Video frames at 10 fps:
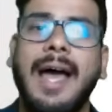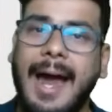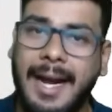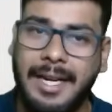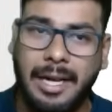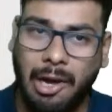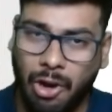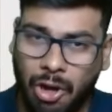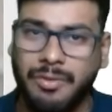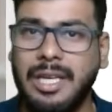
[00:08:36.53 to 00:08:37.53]
and
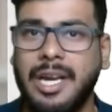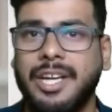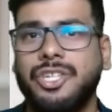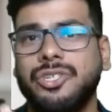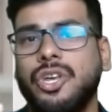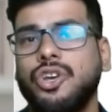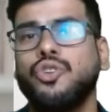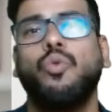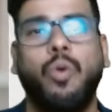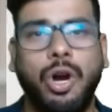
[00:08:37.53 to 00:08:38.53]
along with the lectures, you
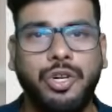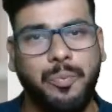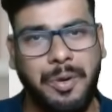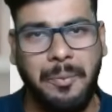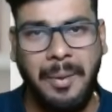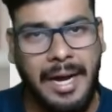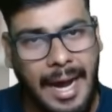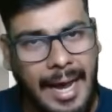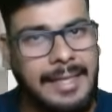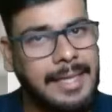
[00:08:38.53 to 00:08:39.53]
want to prepare,
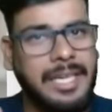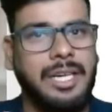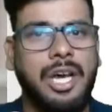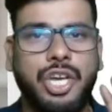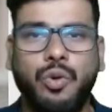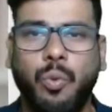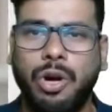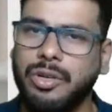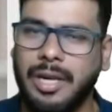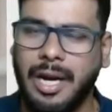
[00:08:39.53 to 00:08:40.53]
and then you want
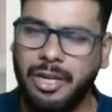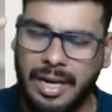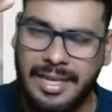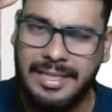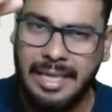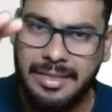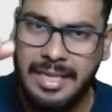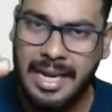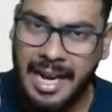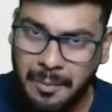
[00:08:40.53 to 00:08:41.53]
to crack your exams.
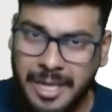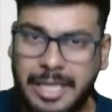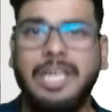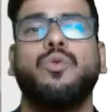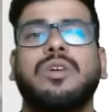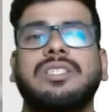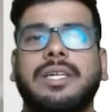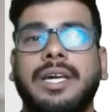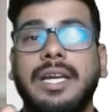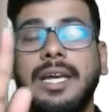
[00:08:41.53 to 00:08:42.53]
Let me tell you once
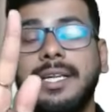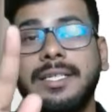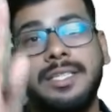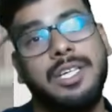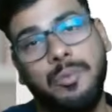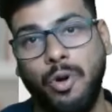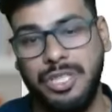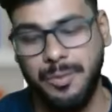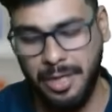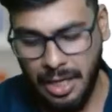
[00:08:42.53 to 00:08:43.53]
again, it is still
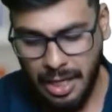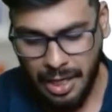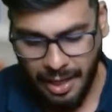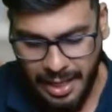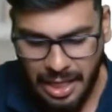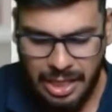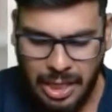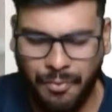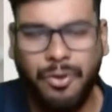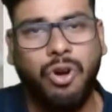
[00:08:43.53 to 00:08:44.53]
possible, right? Now
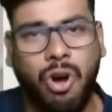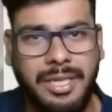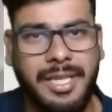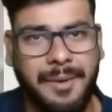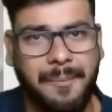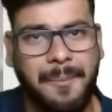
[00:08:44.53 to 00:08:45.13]
for costing,